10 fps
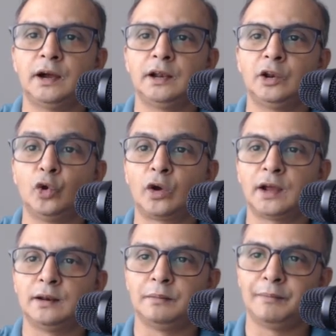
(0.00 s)

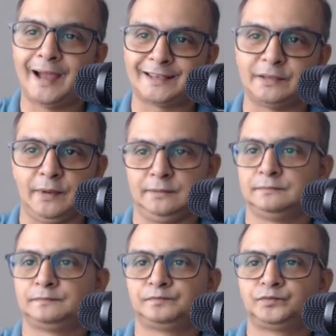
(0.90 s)
local maxima
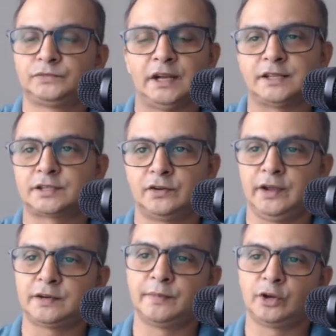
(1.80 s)
is
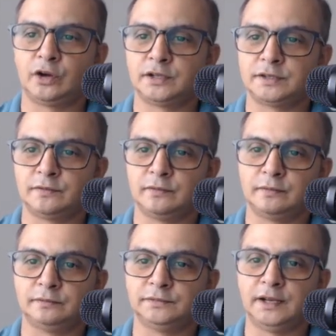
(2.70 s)
correct, because
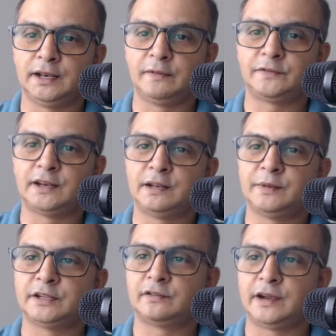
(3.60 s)
the left hand
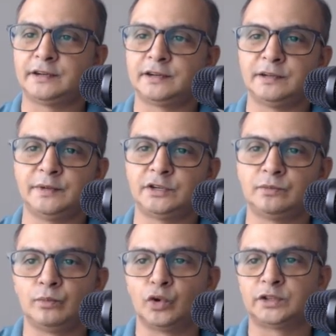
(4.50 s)
limit and right hand limit
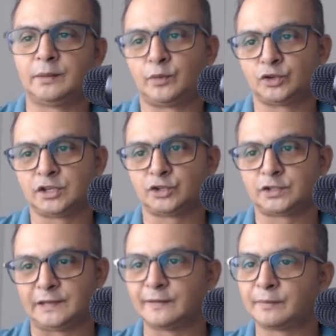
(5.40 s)
both approaches to
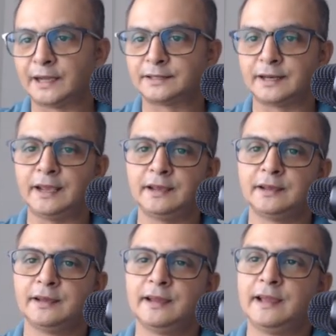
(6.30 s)
7 by 3,
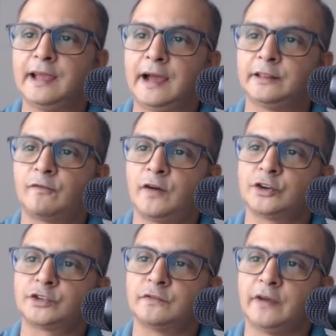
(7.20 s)
and the
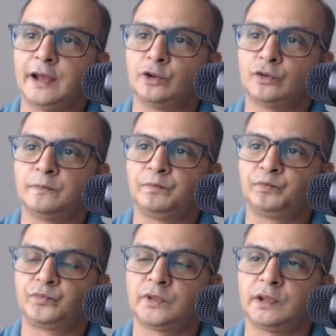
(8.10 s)
function value
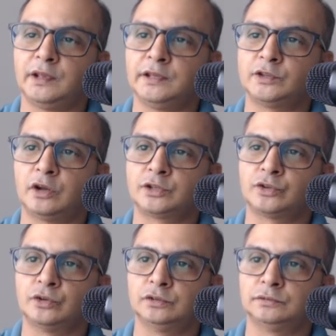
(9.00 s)
is
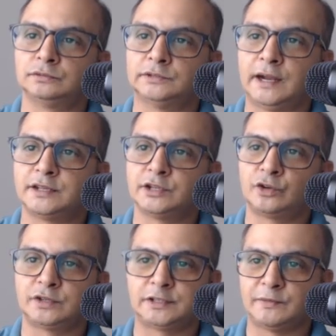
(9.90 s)
also at
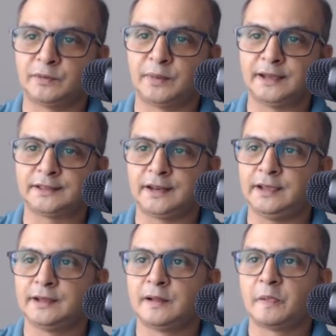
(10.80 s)
0, 7 by
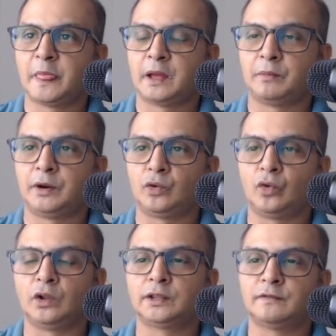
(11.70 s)
3, but
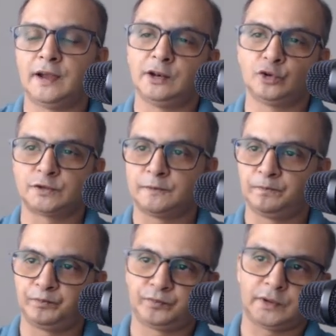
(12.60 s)
all the values
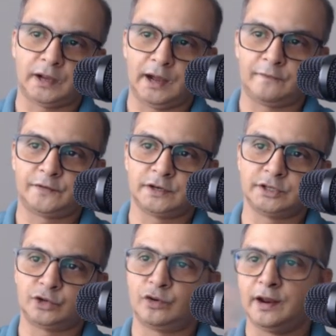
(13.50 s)
after
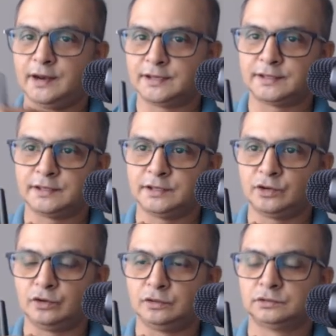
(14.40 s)
0 and less than
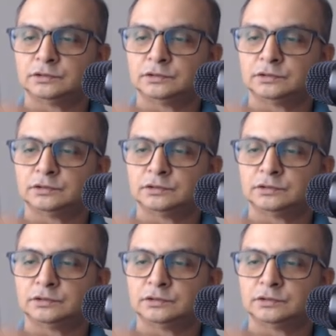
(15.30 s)
0